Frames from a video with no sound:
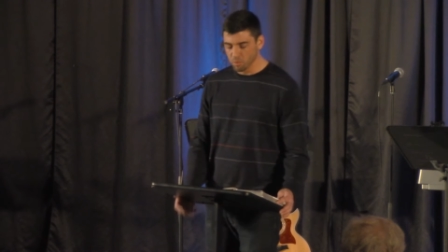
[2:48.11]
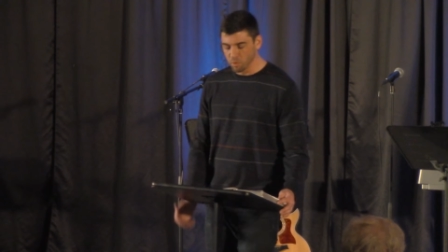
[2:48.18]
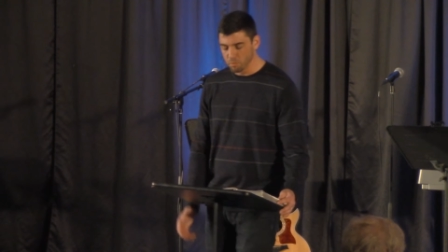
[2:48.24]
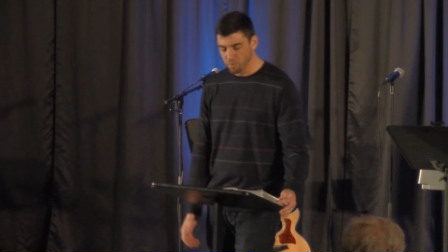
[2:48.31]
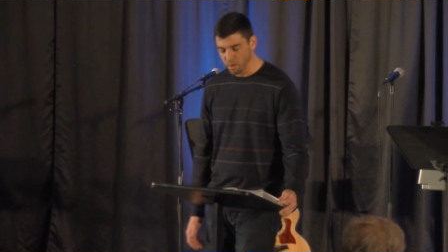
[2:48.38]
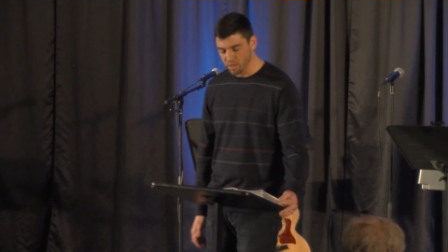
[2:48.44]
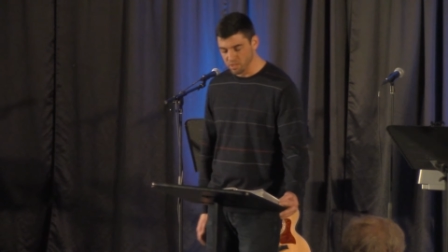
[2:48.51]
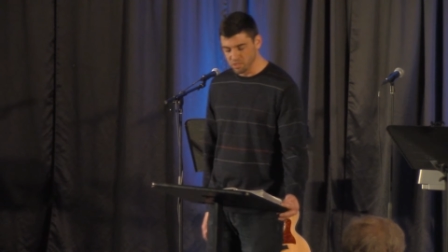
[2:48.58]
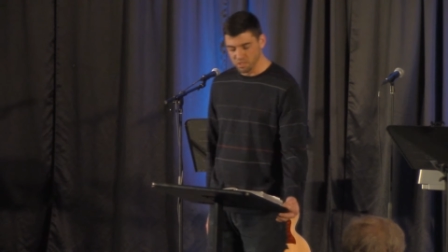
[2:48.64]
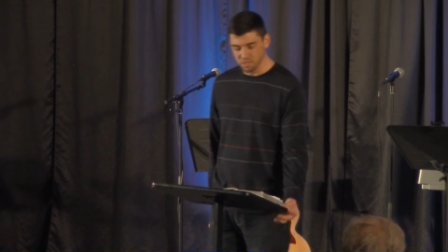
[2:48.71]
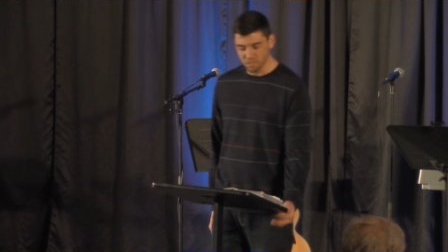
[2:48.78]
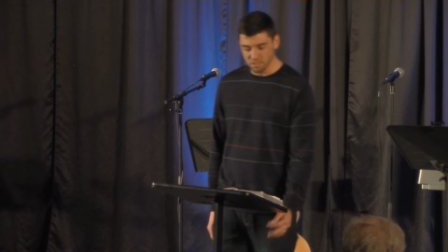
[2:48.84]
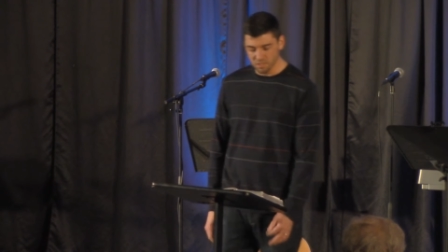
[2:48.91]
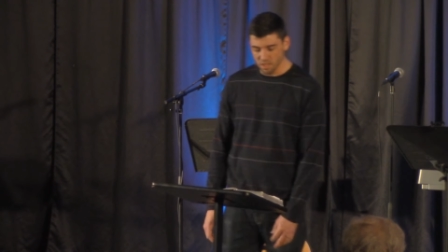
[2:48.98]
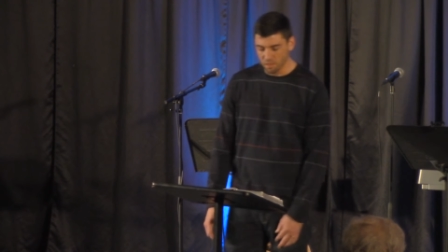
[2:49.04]
We pray in
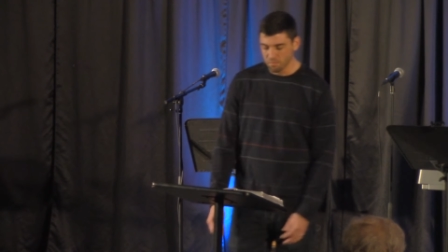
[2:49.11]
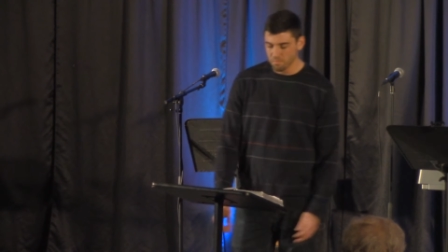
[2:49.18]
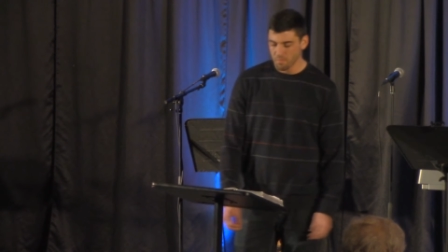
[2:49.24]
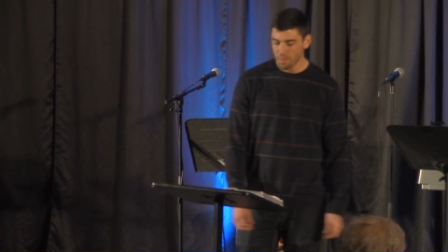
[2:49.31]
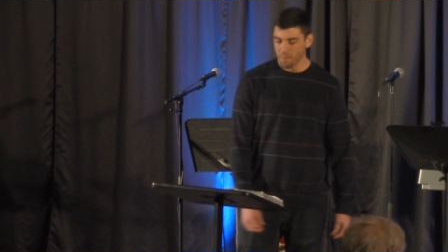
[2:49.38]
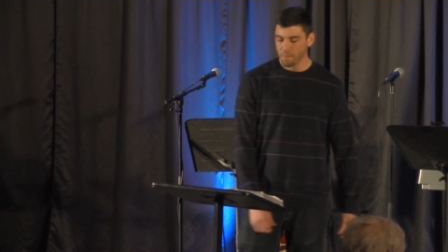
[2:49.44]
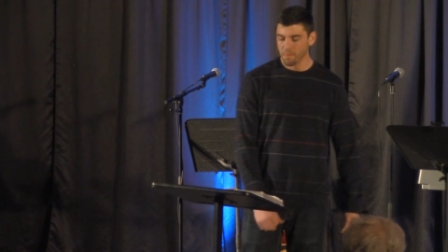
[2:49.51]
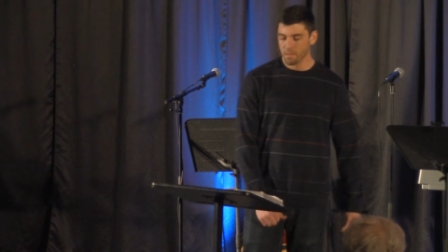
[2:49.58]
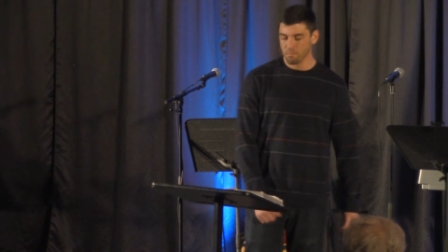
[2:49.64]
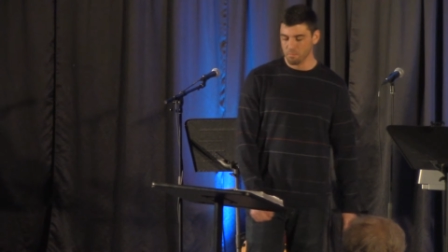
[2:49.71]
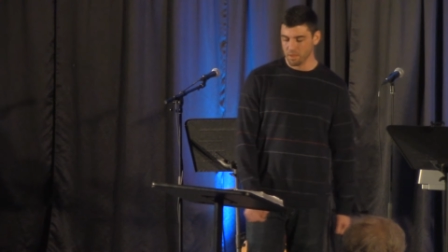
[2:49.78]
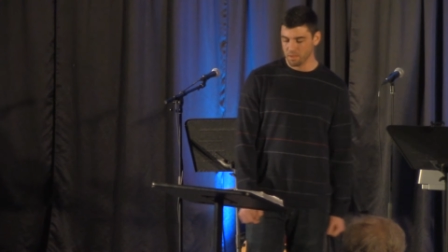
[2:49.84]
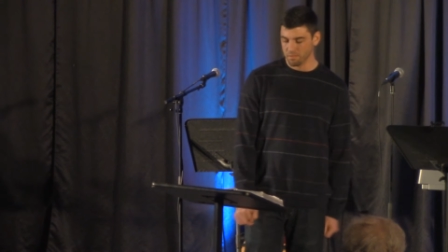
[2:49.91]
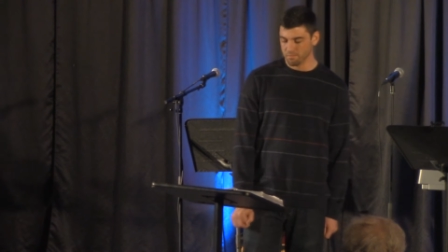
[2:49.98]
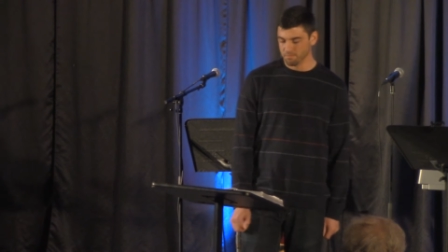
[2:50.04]
Jesus' name.
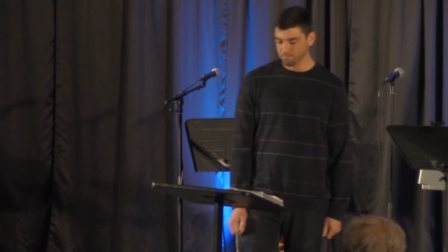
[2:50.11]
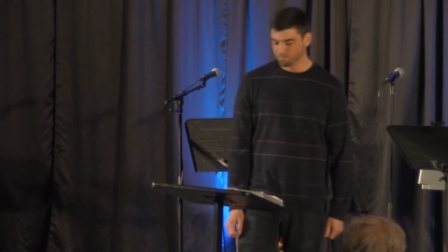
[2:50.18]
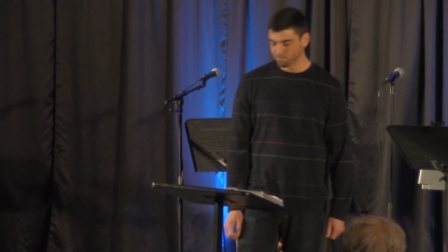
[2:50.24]
Amen.